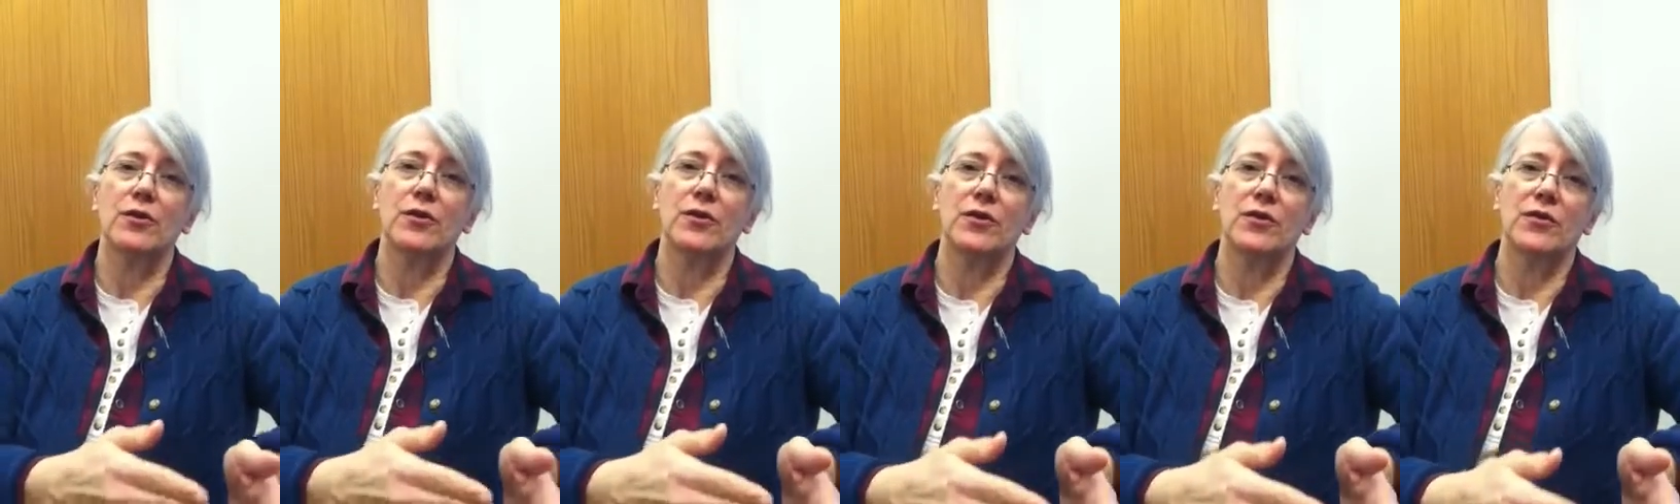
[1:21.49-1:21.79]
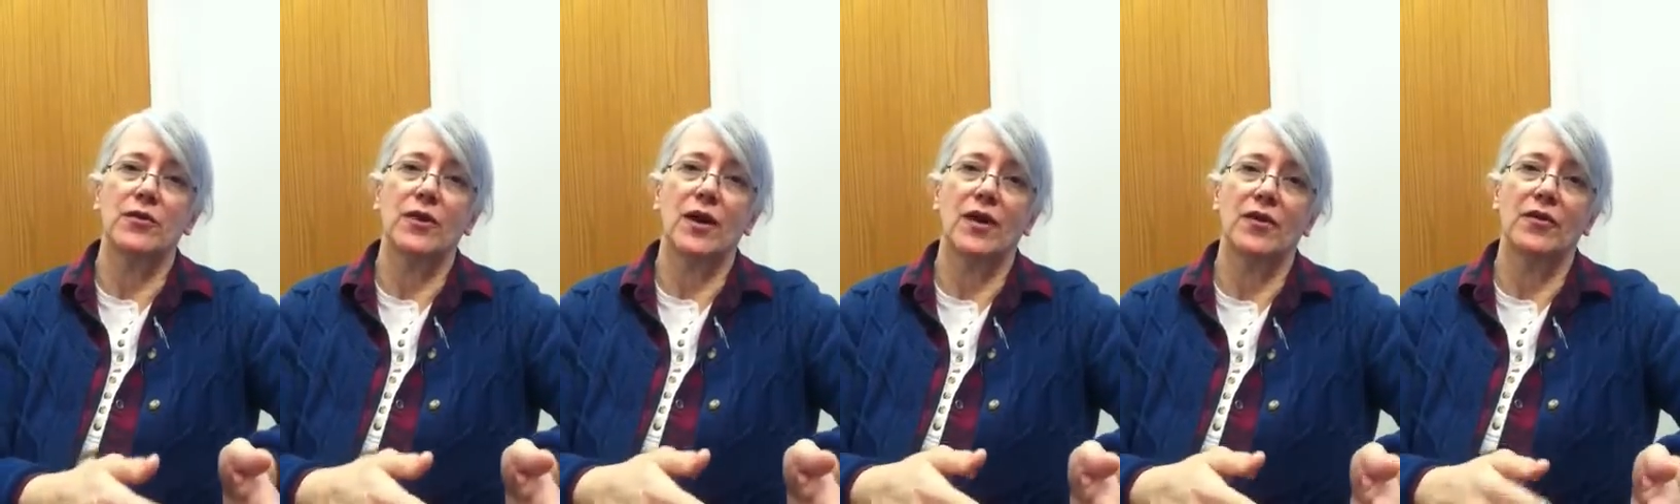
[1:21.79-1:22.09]
to
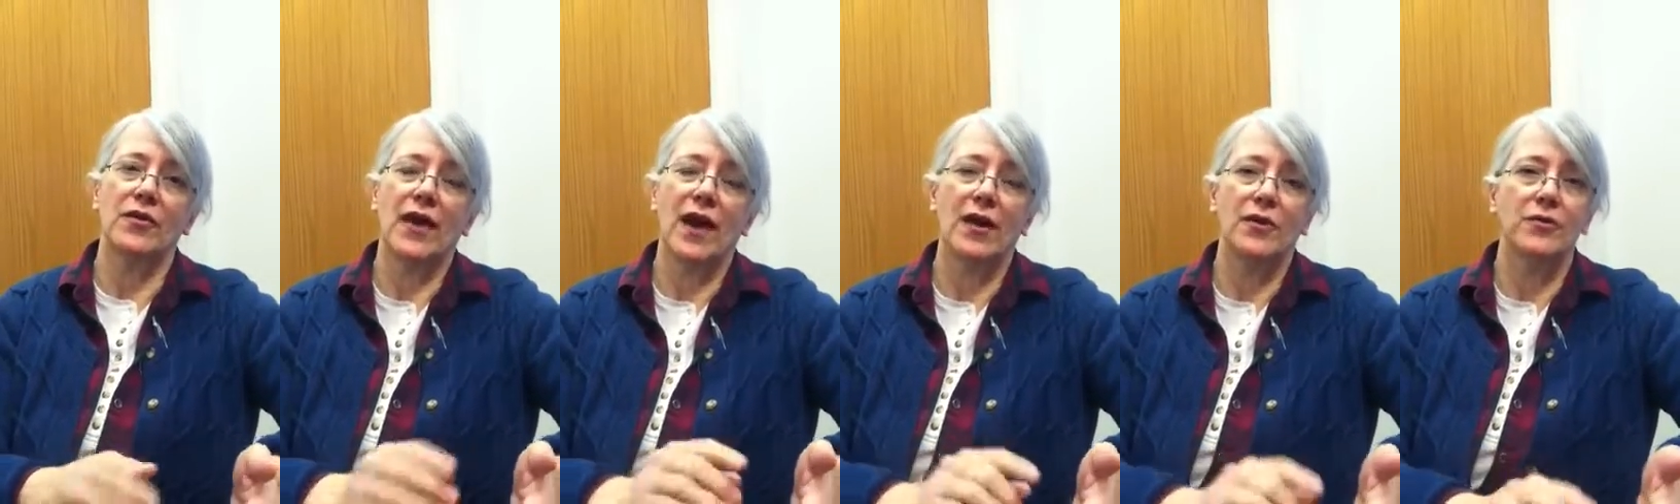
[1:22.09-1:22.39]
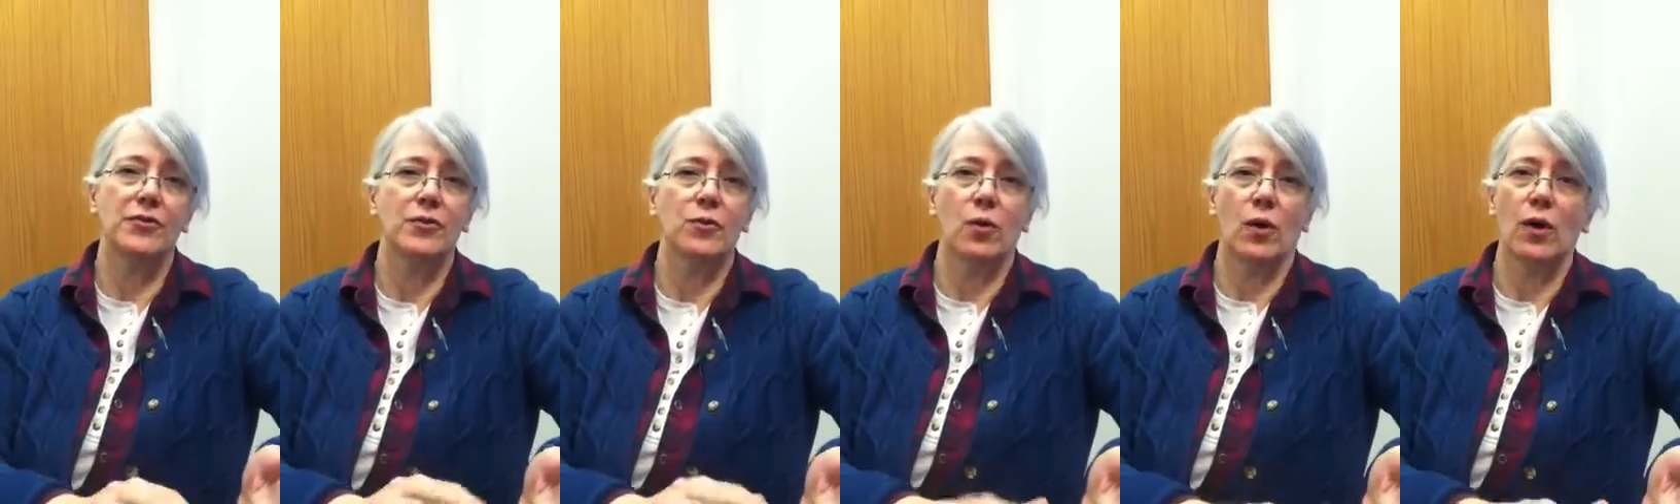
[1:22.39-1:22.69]
discuss how
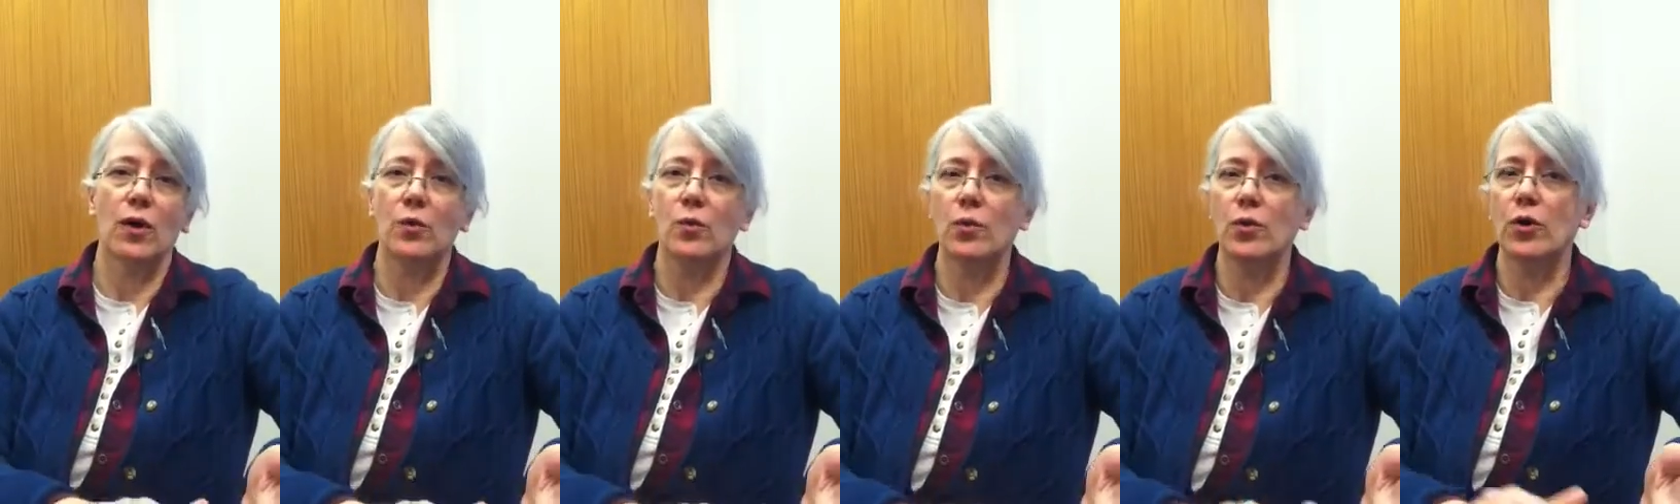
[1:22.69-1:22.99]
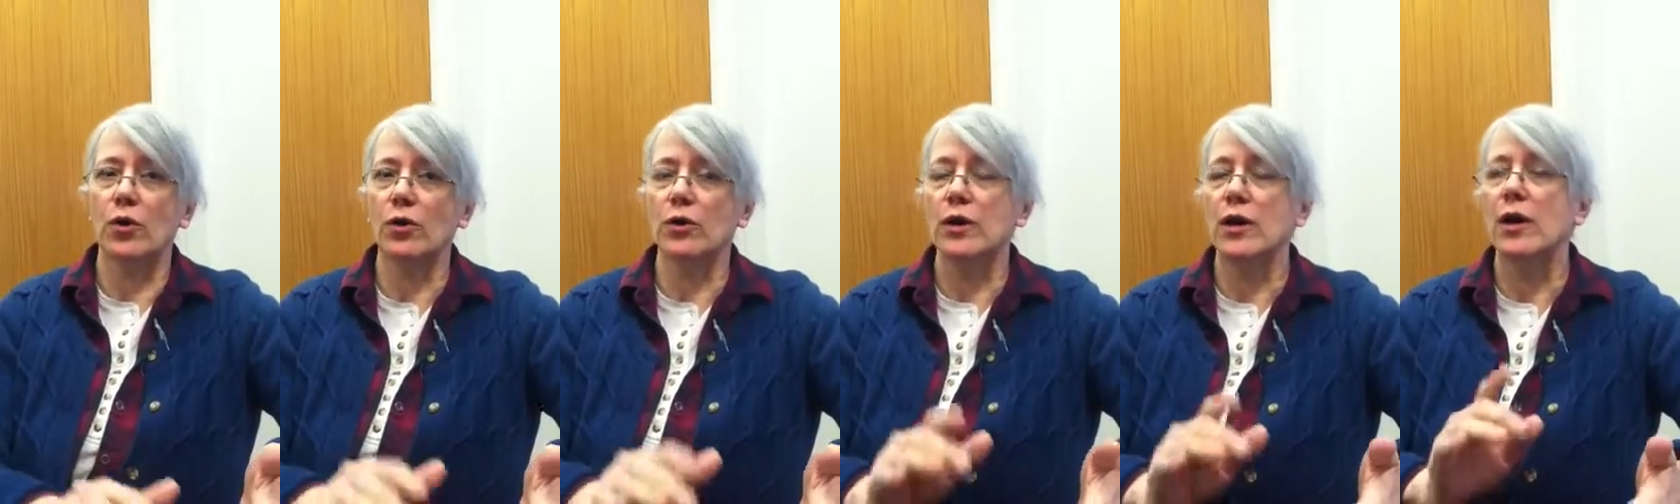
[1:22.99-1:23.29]
to do
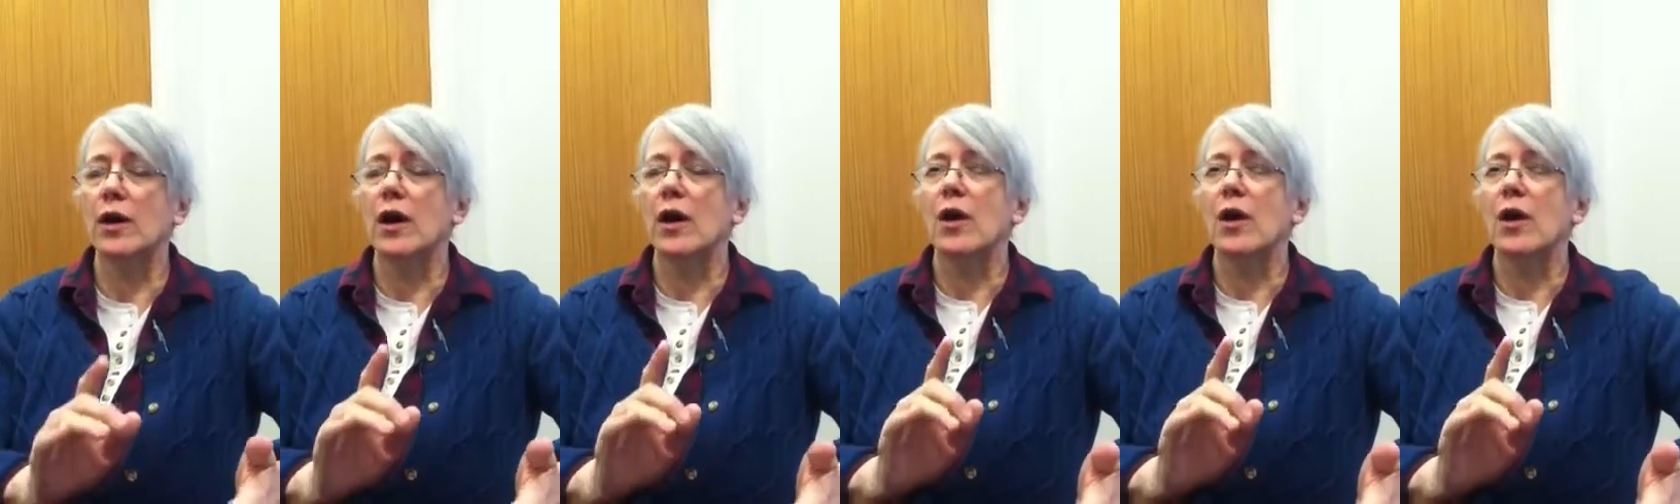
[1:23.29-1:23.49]
artwork.